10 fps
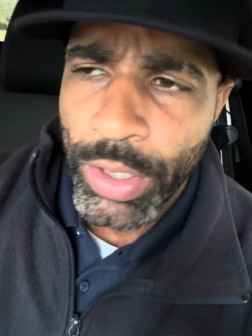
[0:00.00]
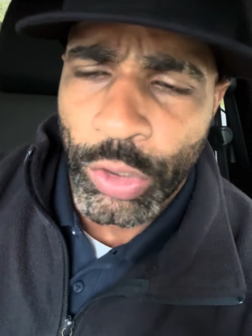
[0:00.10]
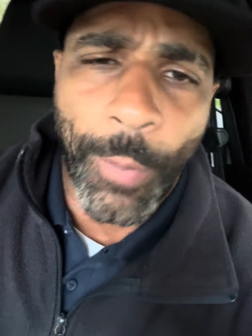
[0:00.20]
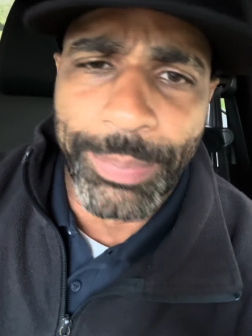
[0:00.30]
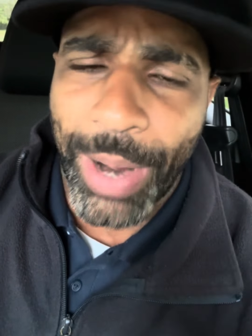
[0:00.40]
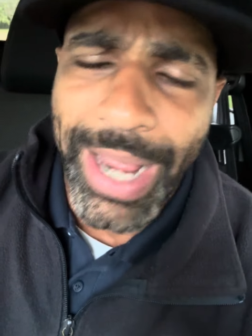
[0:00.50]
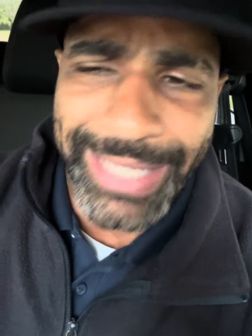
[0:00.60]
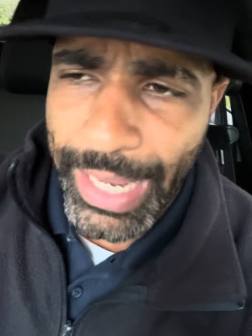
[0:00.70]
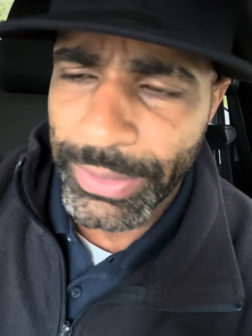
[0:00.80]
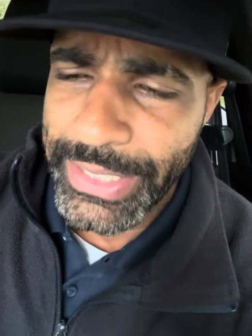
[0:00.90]
Kobe Bryant
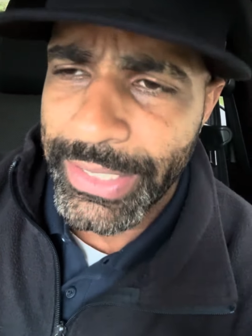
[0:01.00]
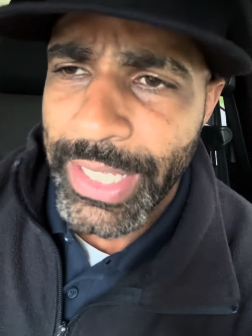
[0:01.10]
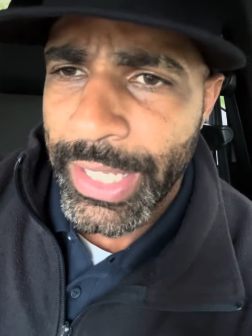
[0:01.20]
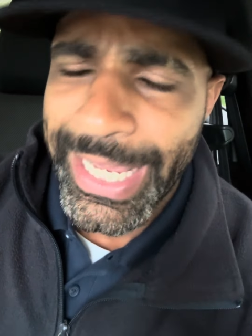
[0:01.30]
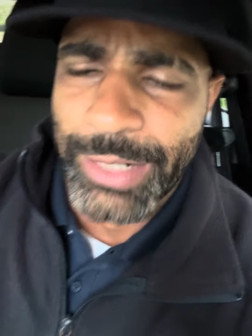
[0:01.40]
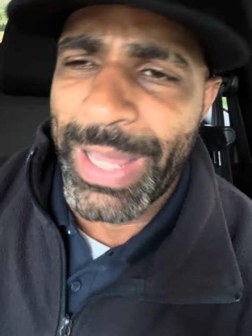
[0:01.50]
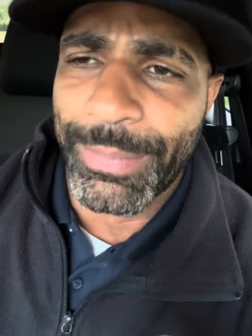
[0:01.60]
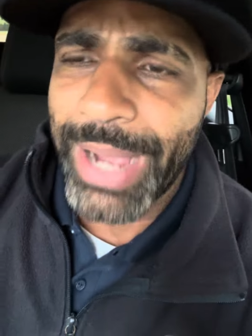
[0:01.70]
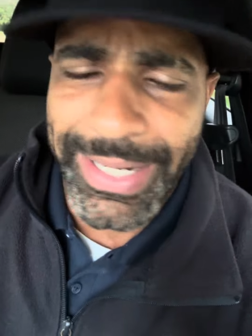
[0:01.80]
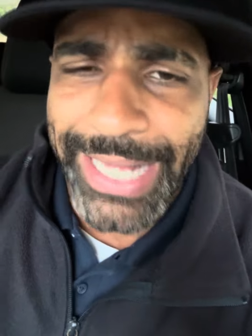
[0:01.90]
came to the league, he had to play
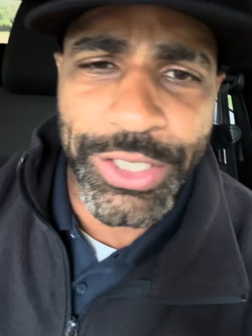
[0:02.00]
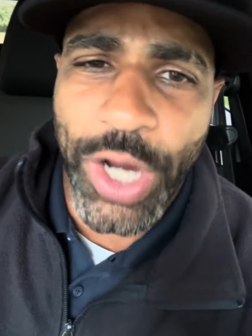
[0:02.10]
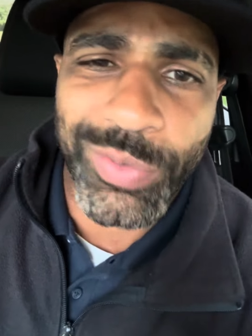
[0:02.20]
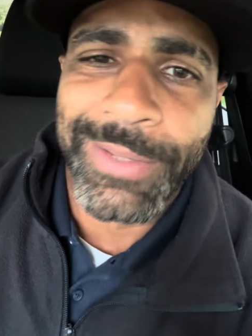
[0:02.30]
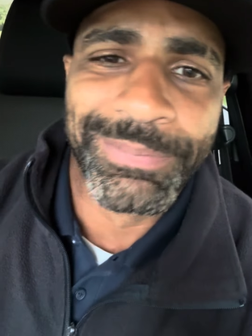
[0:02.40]
behind Eddie Jones.